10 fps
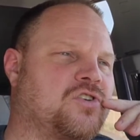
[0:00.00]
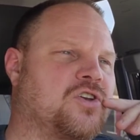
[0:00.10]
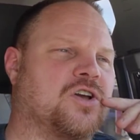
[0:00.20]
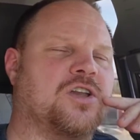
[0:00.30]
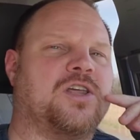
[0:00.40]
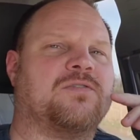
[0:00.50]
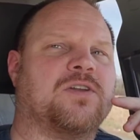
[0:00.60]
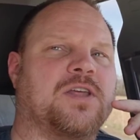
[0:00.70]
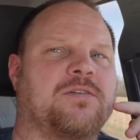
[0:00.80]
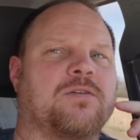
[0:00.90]
you couldn't
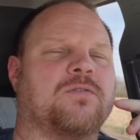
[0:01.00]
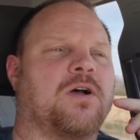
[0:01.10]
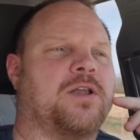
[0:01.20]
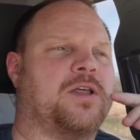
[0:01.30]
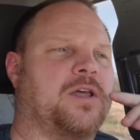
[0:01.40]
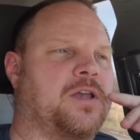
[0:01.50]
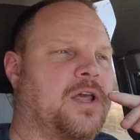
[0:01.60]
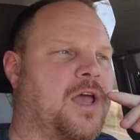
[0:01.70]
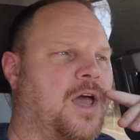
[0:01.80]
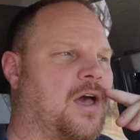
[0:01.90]
even leave it running and
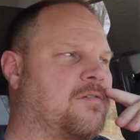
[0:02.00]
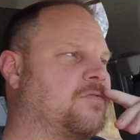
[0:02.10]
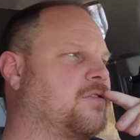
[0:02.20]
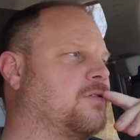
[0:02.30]
have